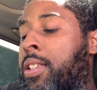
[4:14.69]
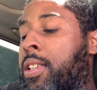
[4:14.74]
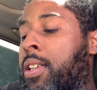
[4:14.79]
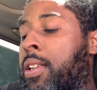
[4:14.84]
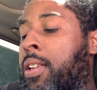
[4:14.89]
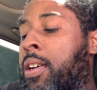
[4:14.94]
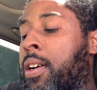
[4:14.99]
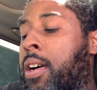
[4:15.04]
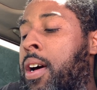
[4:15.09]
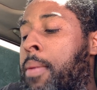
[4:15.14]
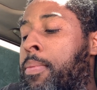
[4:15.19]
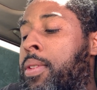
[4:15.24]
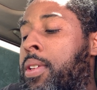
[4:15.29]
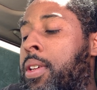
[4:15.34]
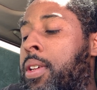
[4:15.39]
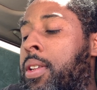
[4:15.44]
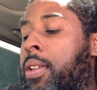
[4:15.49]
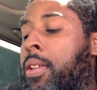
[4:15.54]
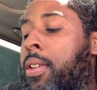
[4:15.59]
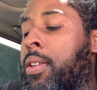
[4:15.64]
to look up
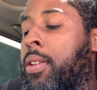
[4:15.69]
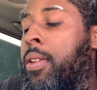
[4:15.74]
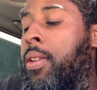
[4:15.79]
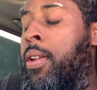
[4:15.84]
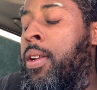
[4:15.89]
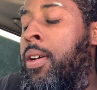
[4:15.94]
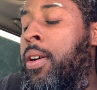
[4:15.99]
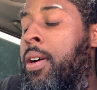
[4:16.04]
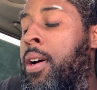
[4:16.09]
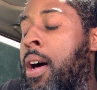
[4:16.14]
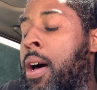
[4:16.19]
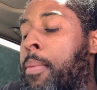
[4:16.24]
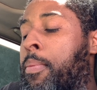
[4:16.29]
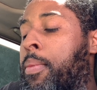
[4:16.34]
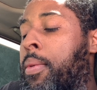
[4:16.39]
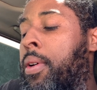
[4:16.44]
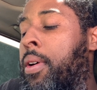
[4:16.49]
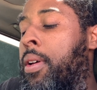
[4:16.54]
to look up